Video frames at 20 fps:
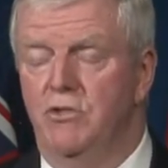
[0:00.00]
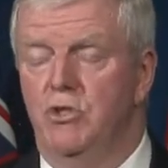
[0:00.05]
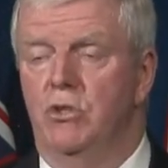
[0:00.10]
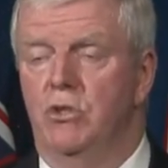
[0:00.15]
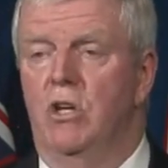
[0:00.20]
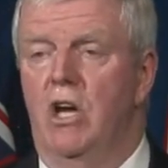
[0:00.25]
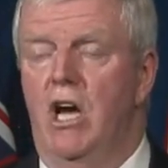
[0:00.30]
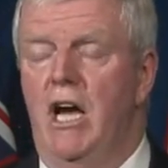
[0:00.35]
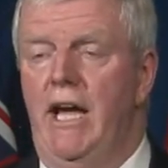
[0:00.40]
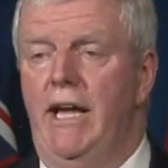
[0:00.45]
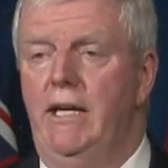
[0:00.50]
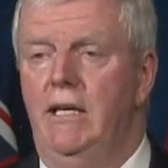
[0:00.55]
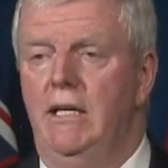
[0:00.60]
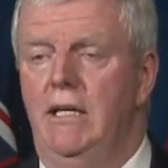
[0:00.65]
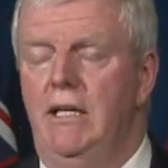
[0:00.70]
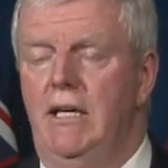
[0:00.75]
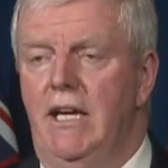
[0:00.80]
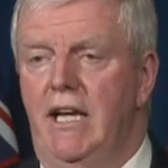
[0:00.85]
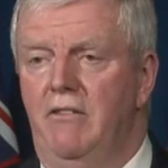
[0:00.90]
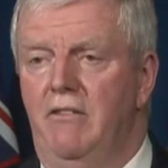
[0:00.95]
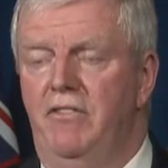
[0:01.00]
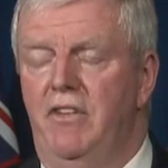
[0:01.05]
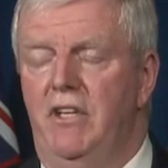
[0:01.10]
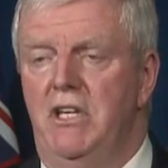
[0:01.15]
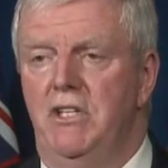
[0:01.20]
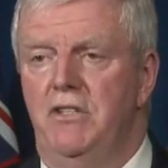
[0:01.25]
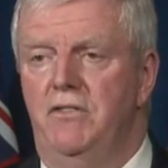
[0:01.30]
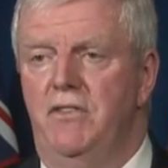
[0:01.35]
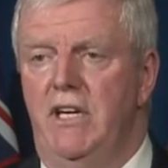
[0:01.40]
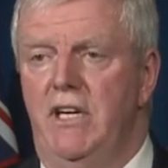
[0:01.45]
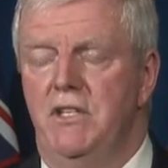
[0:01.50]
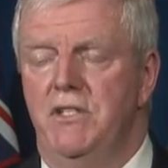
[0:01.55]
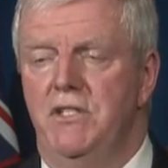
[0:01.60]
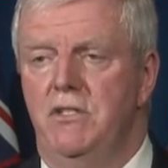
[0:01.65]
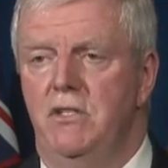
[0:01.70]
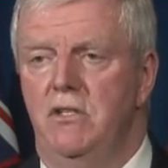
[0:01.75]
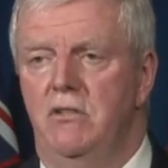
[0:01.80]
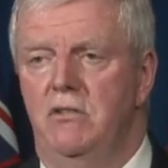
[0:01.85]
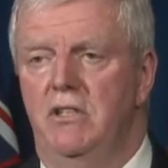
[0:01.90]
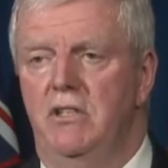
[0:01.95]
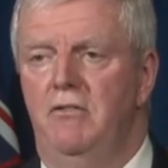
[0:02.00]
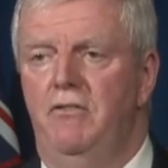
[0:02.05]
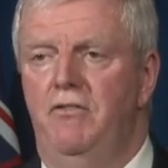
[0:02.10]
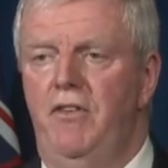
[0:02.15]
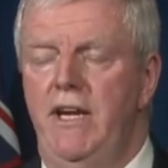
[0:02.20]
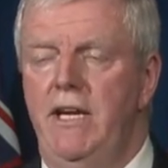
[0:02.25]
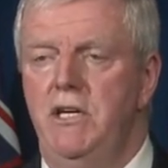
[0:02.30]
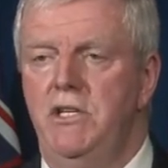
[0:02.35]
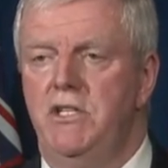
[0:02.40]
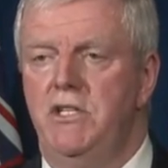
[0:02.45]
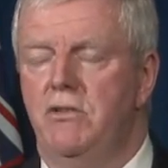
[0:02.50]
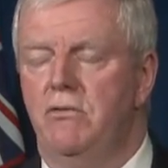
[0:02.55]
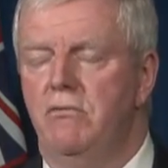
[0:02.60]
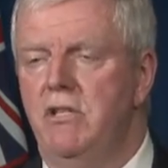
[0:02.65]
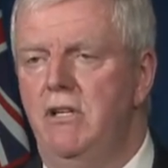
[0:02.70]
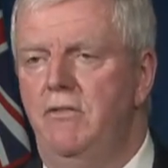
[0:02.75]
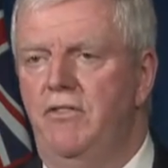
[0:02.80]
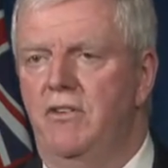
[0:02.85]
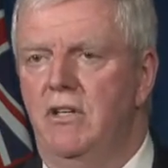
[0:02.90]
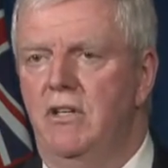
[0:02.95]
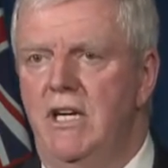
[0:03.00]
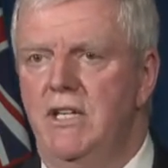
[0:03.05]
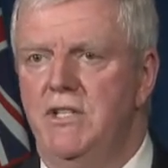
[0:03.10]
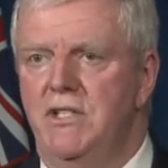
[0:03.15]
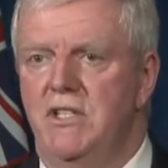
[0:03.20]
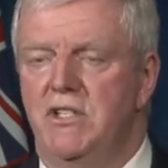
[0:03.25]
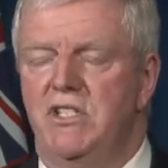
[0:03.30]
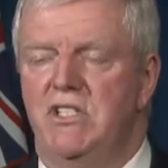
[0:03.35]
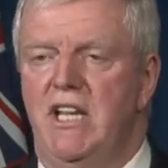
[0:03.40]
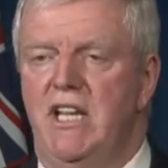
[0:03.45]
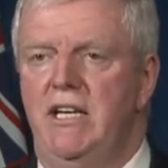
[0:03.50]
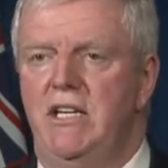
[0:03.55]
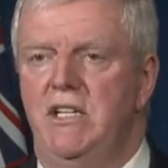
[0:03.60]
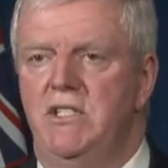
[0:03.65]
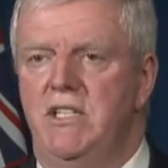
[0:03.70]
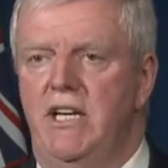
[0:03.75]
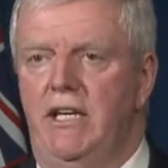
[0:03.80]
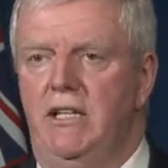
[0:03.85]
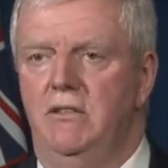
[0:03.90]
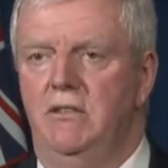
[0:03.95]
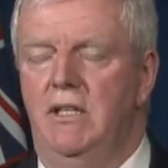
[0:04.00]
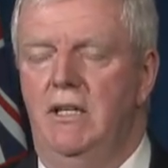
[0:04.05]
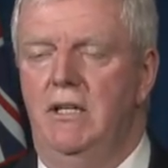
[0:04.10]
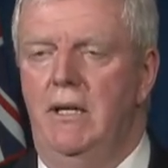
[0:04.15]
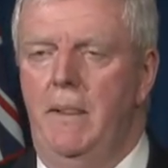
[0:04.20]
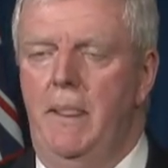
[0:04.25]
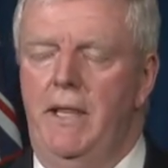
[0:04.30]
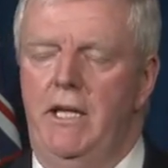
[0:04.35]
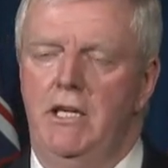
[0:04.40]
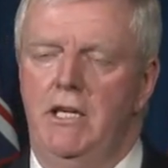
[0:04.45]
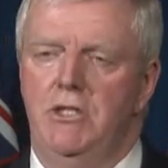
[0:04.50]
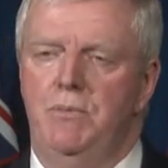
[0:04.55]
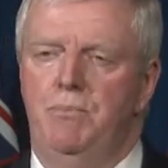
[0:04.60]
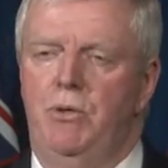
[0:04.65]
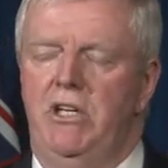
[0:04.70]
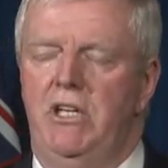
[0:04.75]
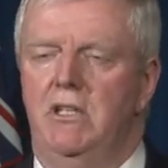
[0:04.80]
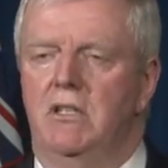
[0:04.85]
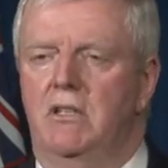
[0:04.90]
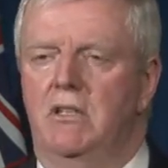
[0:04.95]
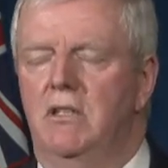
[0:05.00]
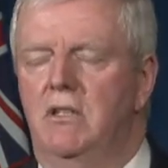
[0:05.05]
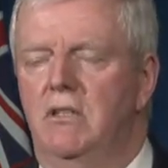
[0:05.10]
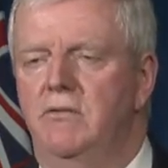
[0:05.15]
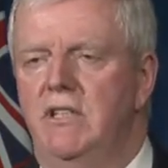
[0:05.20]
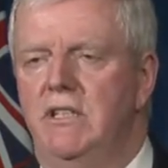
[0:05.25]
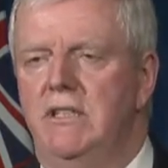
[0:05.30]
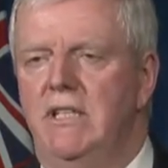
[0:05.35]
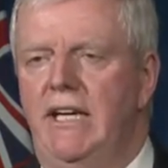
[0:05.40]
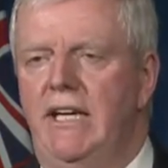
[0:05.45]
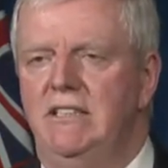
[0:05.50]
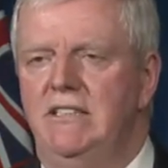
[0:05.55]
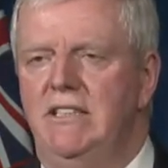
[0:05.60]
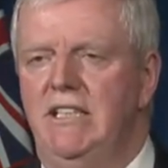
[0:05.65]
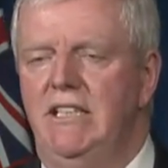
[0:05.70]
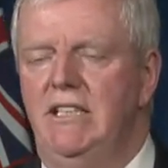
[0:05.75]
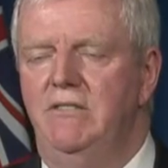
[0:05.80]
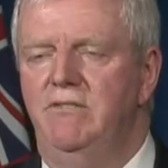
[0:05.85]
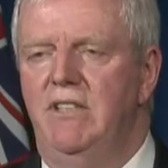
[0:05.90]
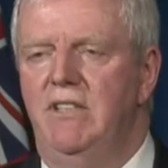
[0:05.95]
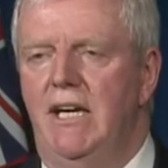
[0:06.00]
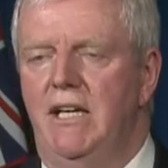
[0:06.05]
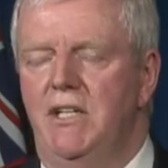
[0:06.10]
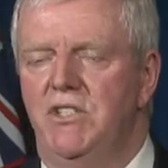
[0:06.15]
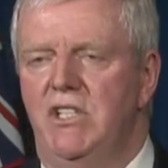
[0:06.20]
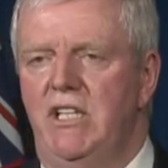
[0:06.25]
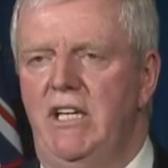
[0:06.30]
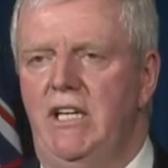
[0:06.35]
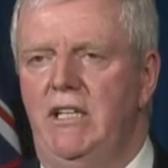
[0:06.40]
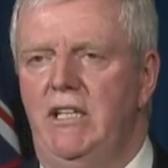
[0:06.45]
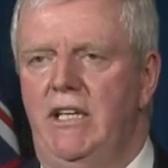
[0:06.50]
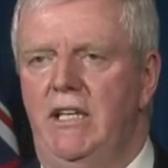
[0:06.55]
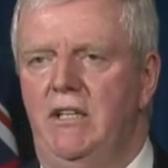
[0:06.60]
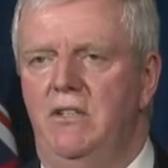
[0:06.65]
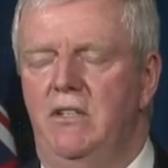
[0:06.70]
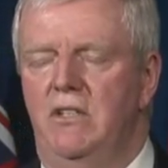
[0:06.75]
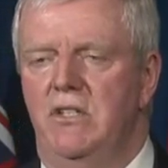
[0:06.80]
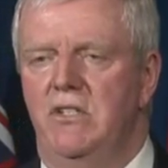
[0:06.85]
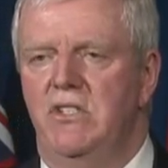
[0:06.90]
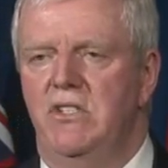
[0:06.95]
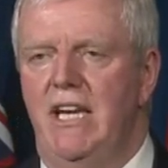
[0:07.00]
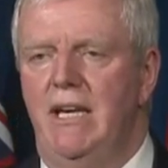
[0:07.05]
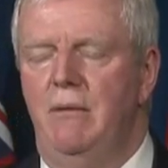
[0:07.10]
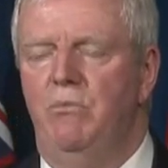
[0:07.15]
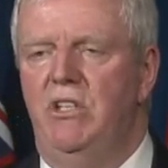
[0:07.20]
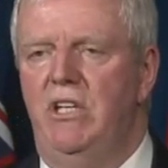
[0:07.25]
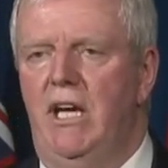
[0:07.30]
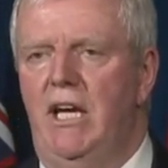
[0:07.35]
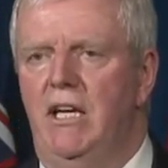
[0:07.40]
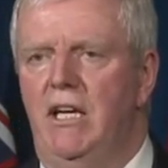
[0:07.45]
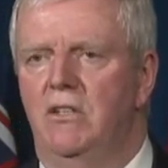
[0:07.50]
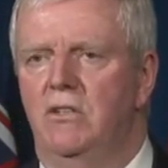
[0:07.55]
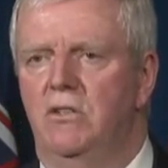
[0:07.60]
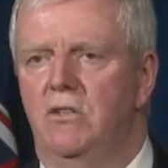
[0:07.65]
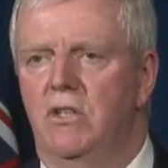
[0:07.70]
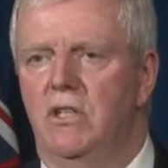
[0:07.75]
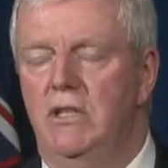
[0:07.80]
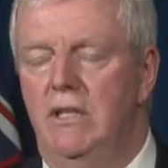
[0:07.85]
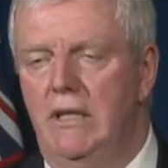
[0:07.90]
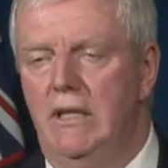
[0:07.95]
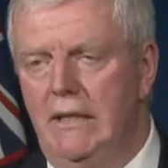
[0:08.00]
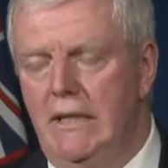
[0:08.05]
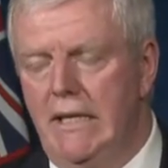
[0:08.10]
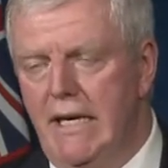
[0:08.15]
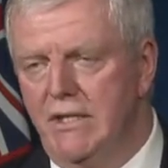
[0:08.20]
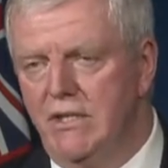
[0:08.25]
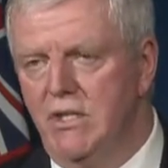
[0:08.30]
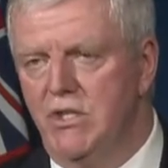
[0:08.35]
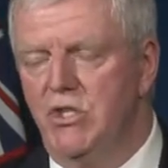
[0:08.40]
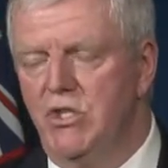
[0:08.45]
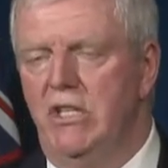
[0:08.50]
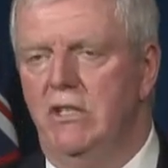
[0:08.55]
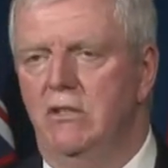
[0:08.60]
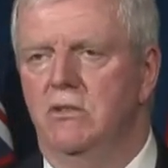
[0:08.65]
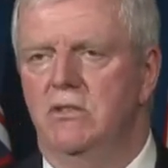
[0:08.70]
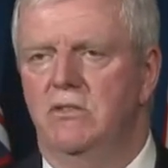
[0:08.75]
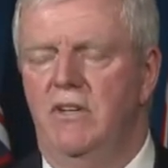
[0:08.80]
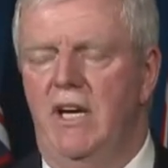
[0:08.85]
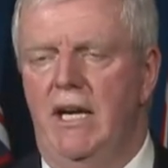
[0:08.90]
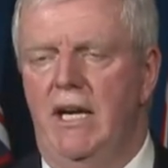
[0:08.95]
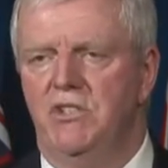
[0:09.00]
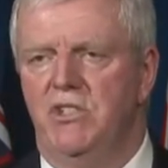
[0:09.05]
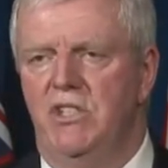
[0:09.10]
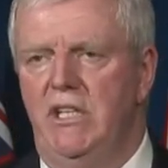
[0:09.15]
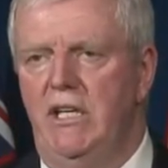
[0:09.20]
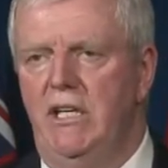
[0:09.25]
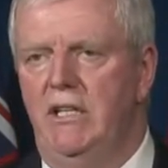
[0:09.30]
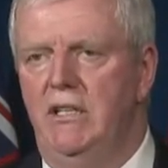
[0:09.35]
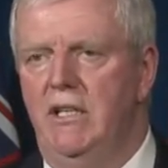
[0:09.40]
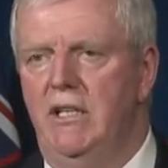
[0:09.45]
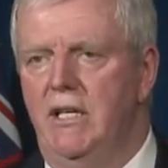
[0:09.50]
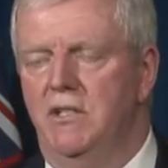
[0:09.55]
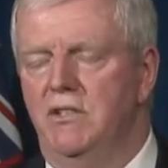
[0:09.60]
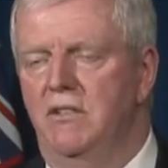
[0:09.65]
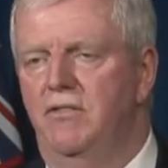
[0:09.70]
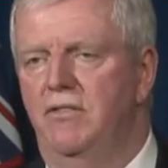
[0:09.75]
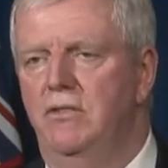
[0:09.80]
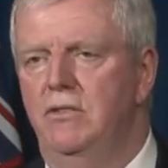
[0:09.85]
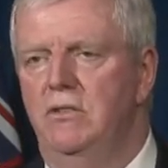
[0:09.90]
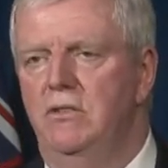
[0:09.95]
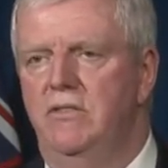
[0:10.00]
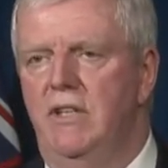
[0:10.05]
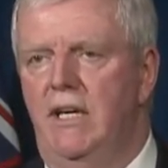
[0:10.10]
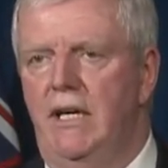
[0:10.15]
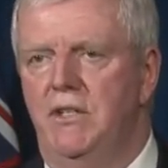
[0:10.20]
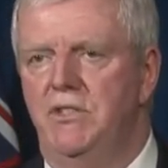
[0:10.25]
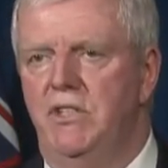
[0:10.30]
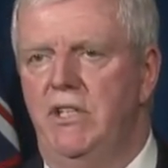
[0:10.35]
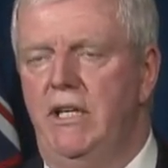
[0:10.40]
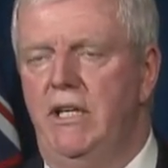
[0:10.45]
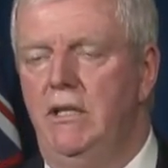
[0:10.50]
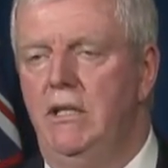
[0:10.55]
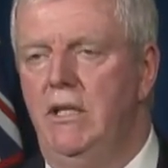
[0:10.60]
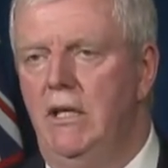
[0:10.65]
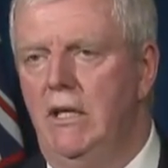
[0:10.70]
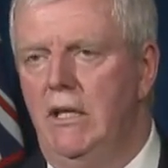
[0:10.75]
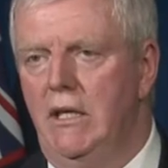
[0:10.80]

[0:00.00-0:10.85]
July and finish phase two. And then phase three for us is steady state. It is putting the COVID-19 vaccine into the same category as a shingles vaccine, as a flu vaccine,